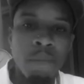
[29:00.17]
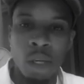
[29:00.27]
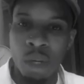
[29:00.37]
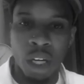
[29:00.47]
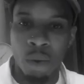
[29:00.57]

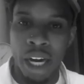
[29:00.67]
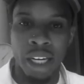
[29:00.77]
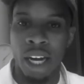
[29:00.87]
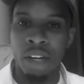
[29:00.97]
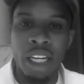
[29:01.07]
Because they
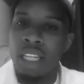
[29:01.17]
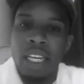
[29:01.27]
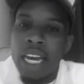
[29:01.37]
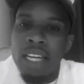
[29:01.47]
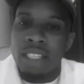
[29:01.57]
can't
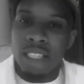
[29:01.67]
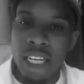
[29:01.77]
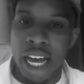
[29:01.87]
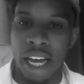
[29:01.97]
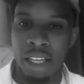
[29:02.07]
see me weak
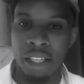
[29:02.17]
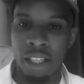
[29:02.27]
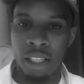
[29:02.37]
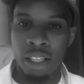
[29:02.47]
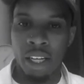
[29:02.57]
right now.
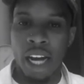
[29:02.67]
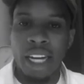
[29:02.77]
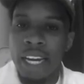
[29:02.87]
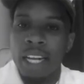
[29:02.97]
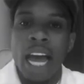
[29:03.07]
They can't
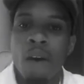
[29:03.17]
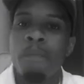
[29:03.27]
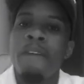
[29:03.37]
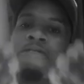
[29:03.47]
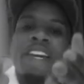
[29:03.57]
see that.
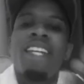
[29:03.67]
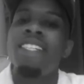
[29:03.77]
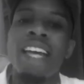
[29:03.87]
I